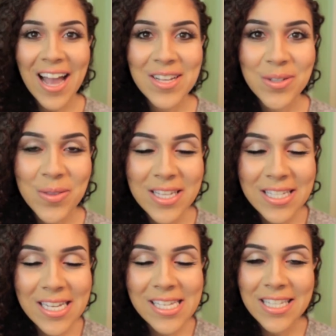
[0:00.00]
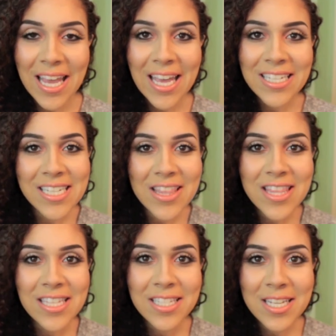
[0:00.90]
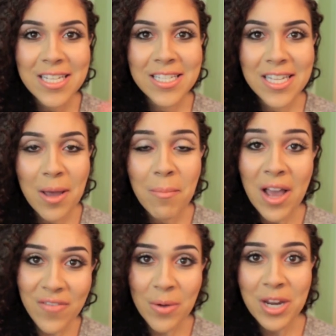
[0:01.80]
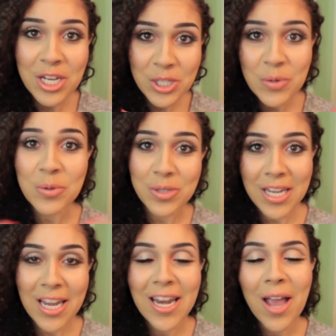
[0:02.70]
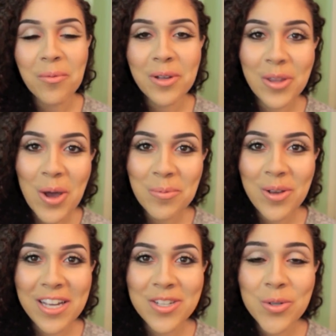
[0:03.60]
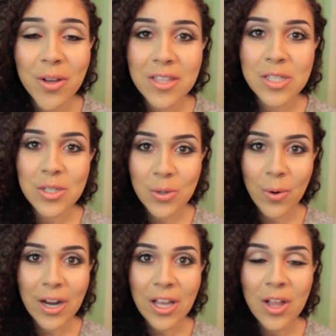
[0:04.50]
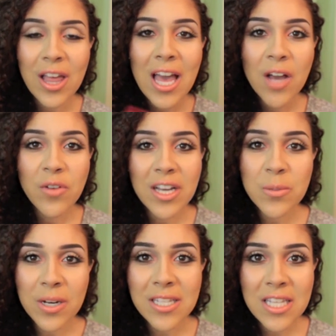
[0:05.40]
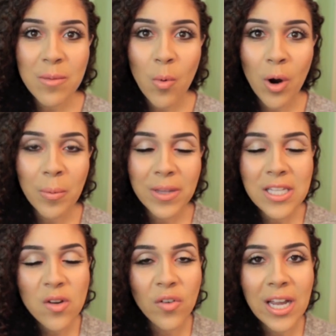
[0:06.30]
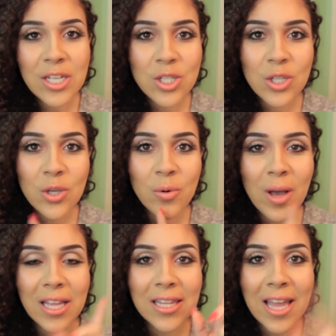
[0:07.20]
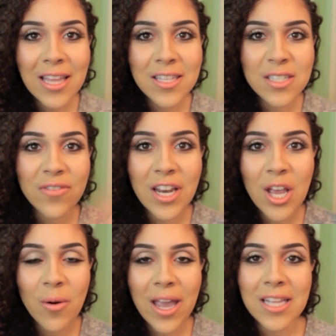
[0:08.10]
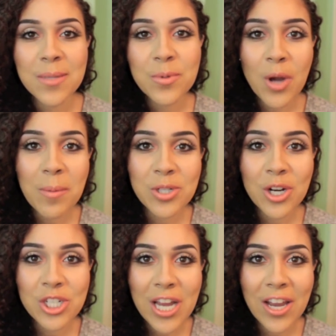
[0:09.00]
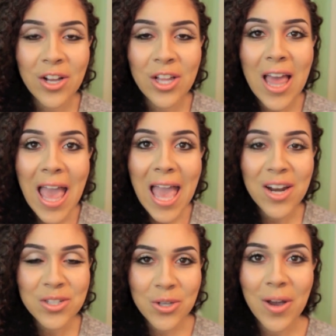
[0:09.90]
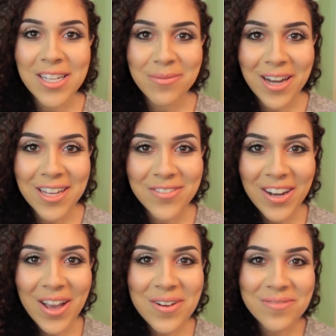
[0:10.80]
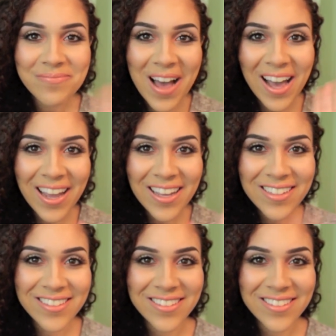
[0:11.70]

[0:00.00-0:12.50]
guys, so this is it. This is my foundation routine. I really hope you guys enjoyed this tutorial. If you guys want to see more, please don't forget to like this video and subscribe to our channel. And I'll see you guys in my next video. Bye!